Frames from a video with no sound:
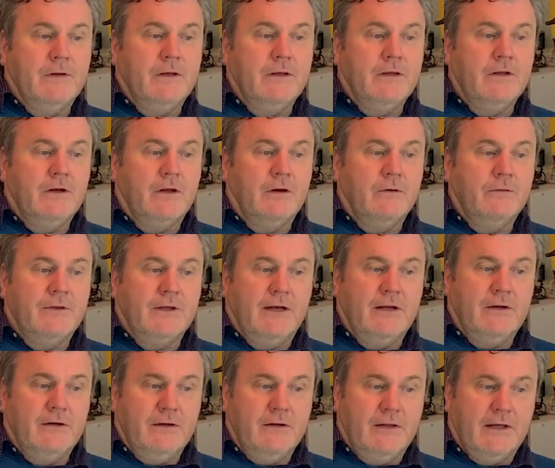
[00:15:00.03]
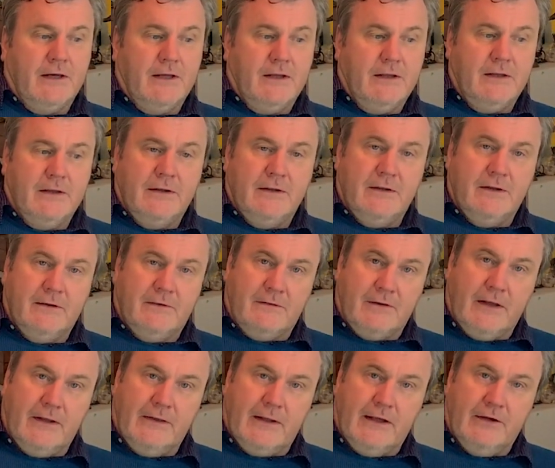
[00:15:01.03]
you know, then it's
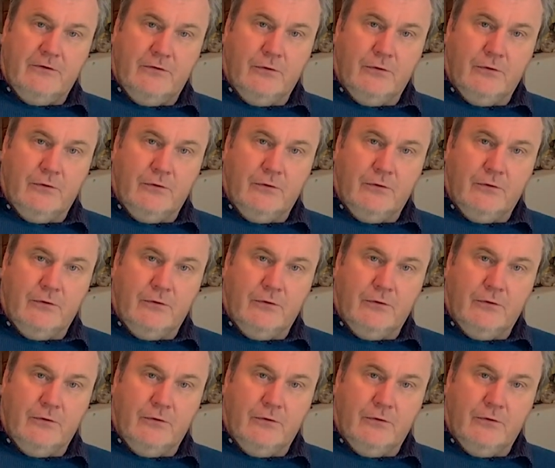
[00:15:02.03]
like that